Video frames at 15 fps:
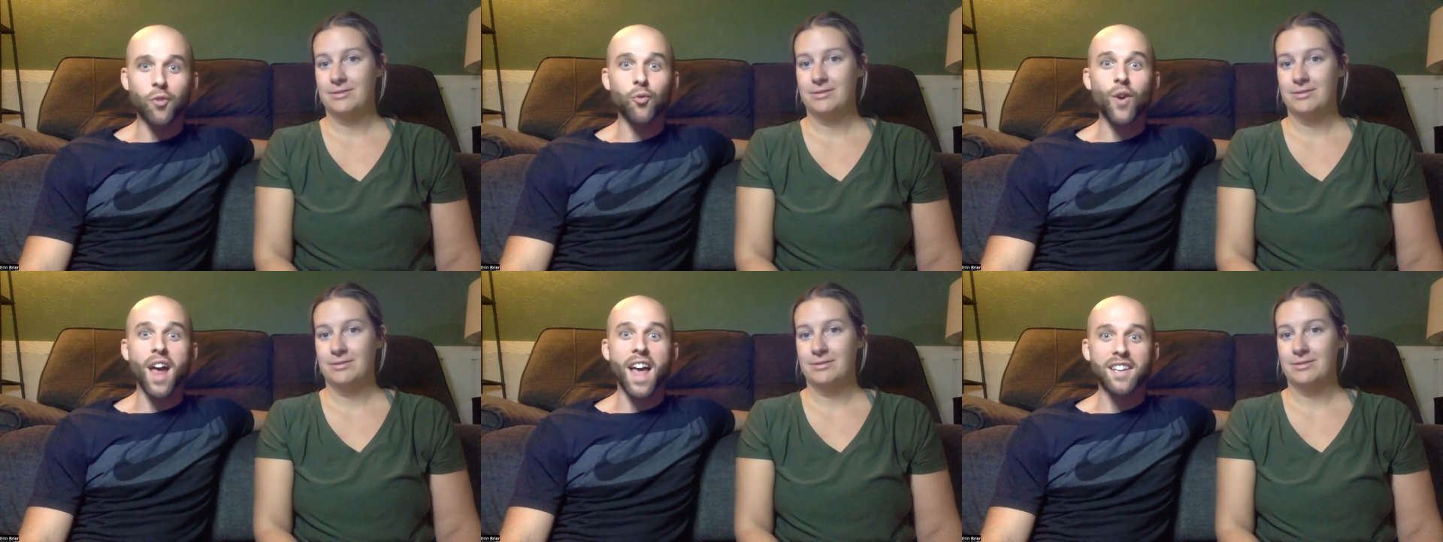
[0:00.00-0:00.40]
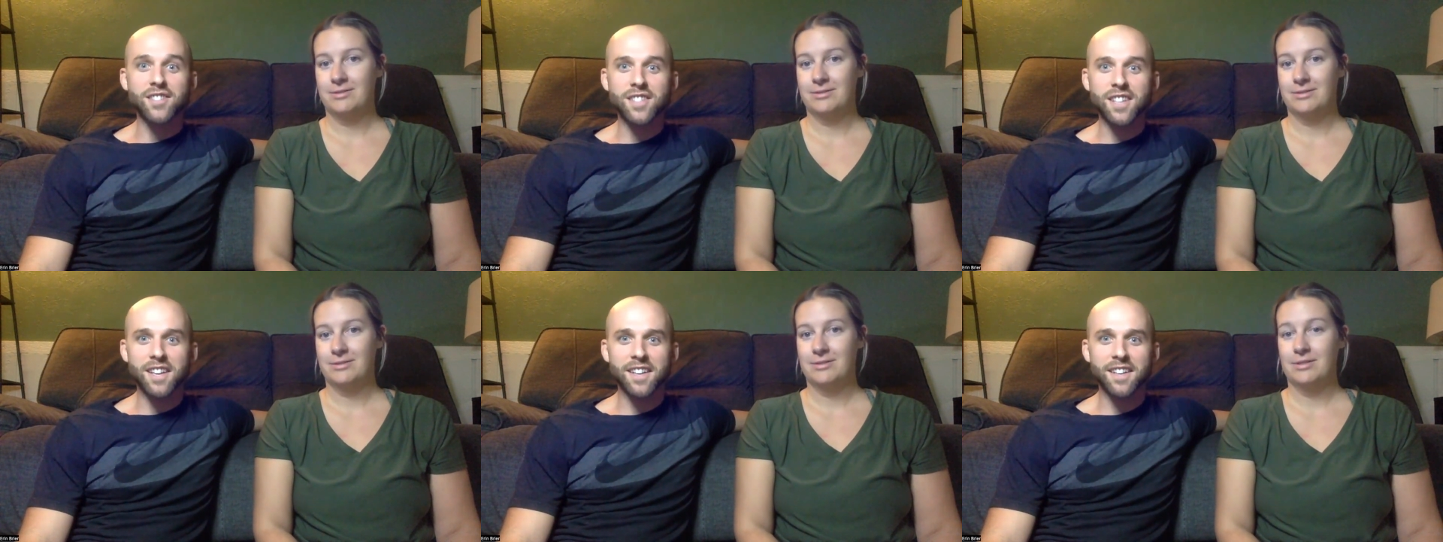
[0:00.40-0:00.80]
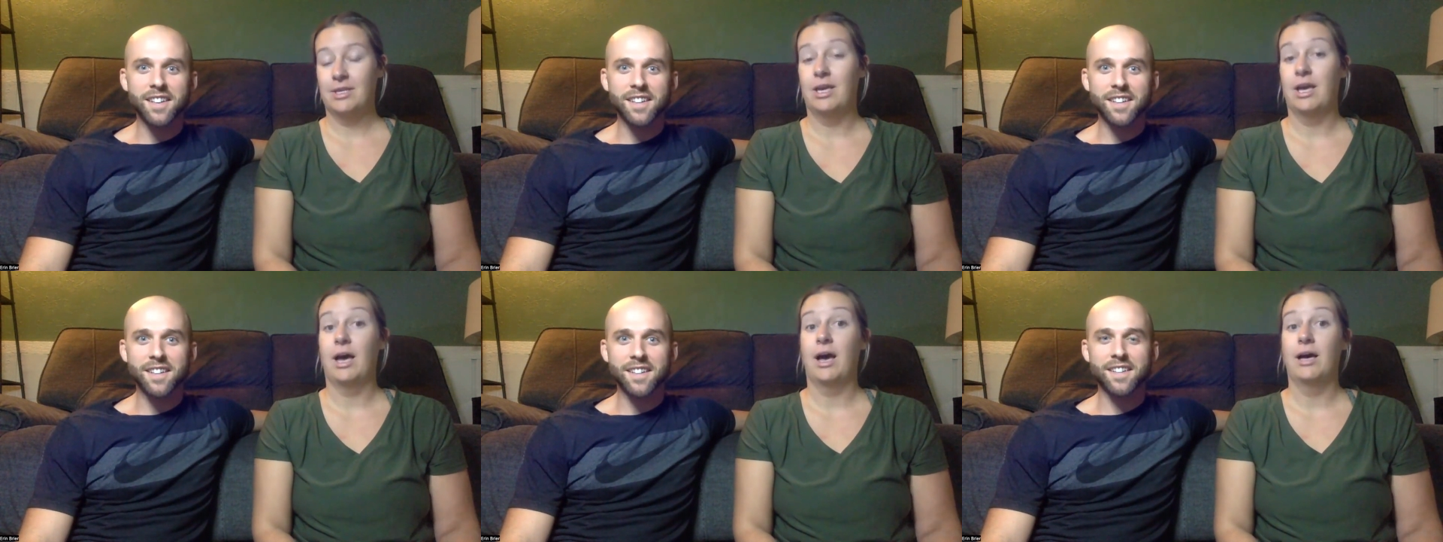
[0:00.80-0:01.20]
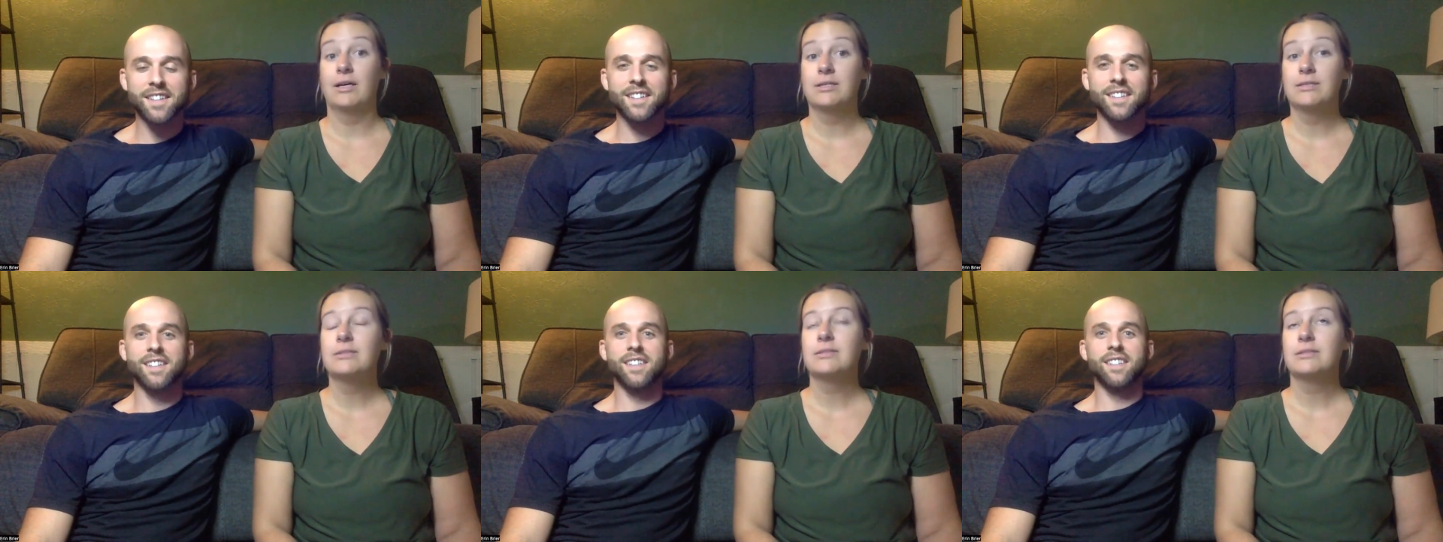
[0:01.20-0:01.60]
Speaker 1: rest yeah
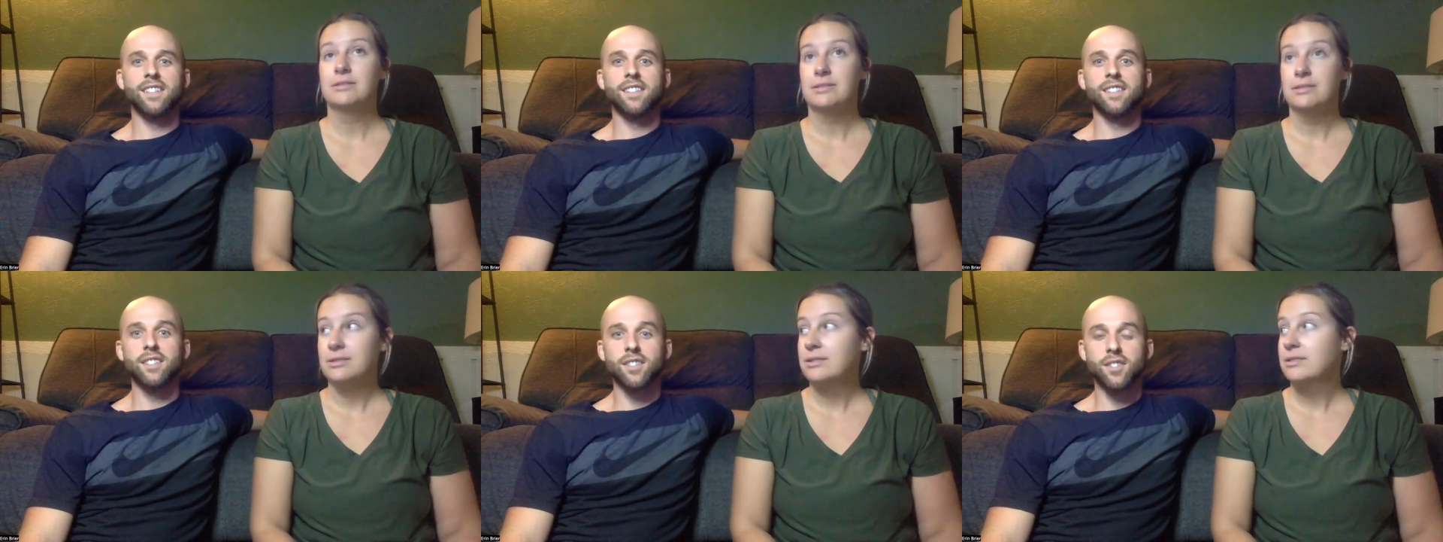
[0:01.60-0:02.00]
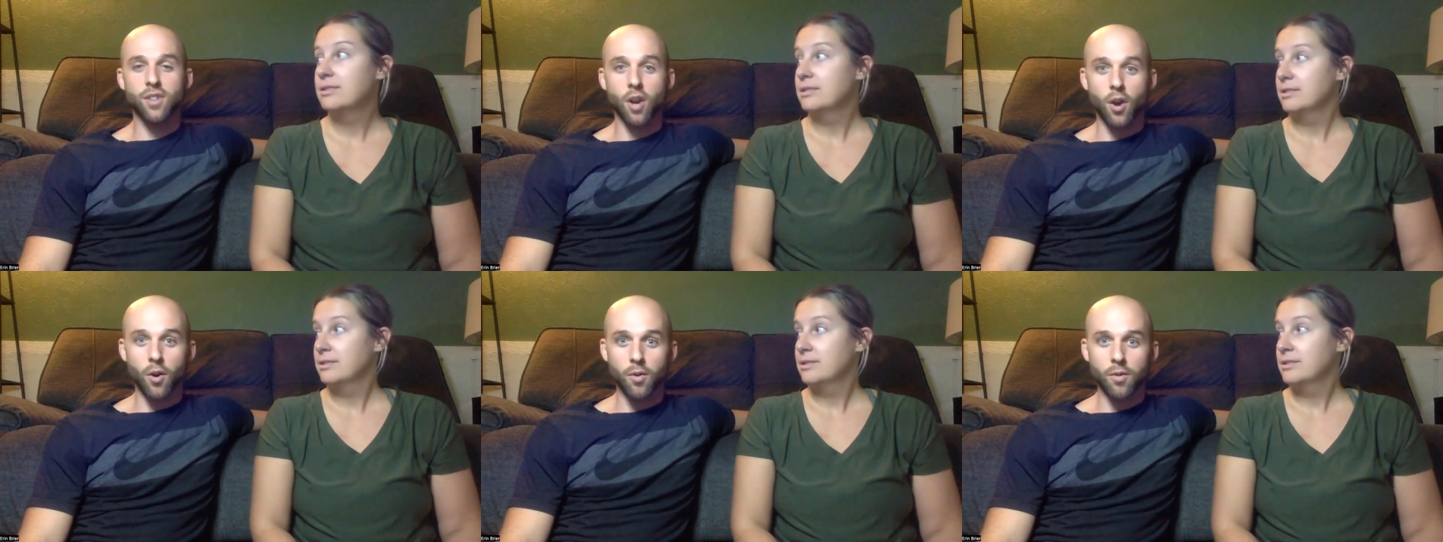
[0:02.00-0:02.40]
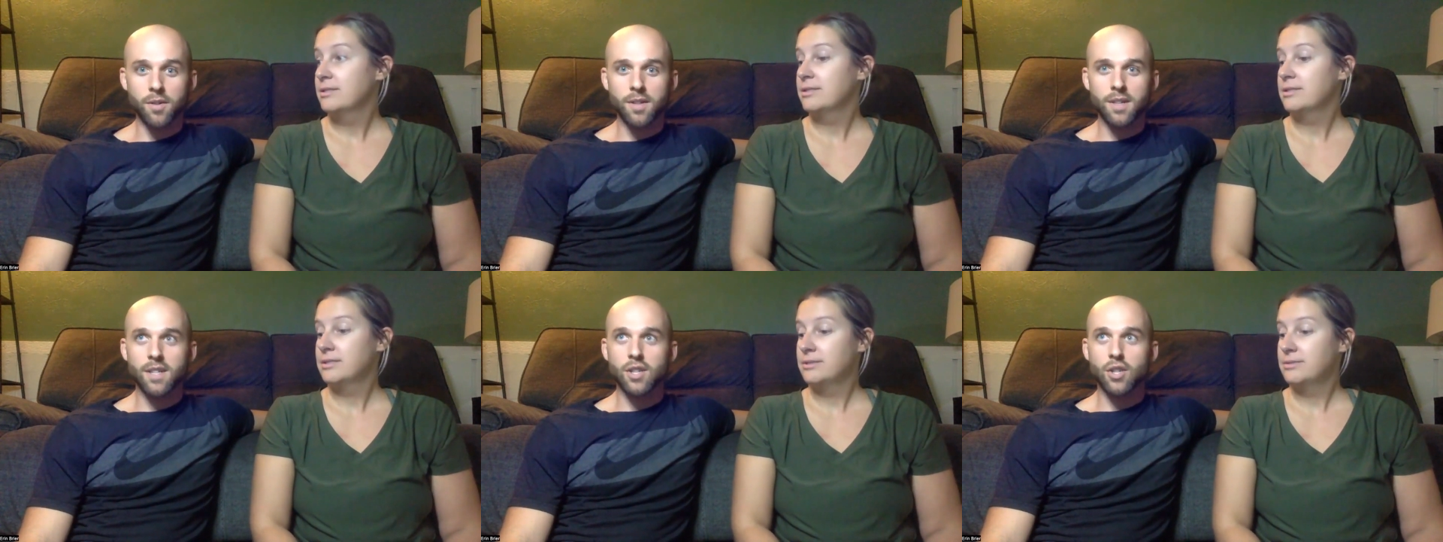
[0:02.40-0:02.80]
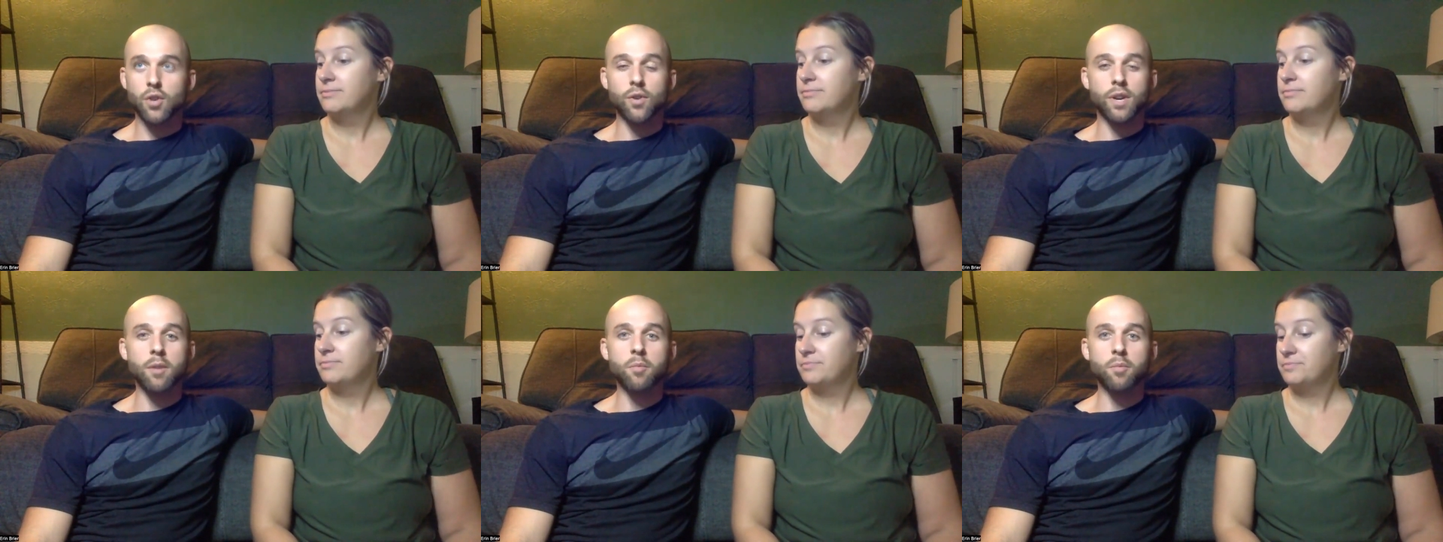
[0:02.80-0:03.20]
so
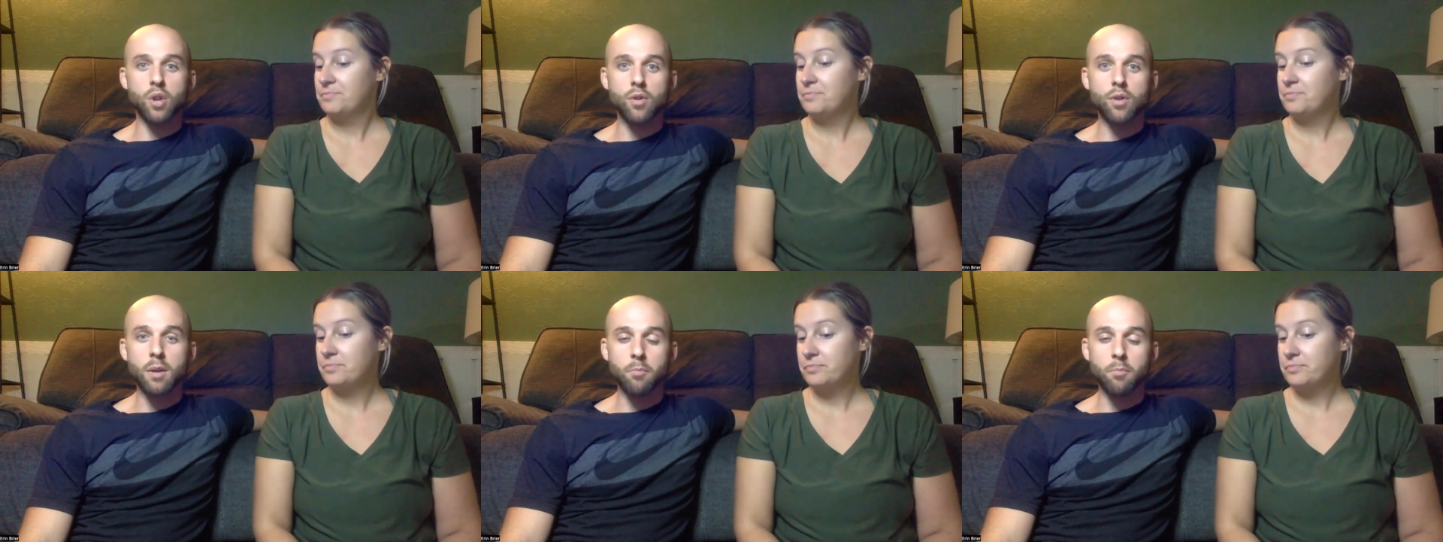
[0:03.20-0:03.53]
you can you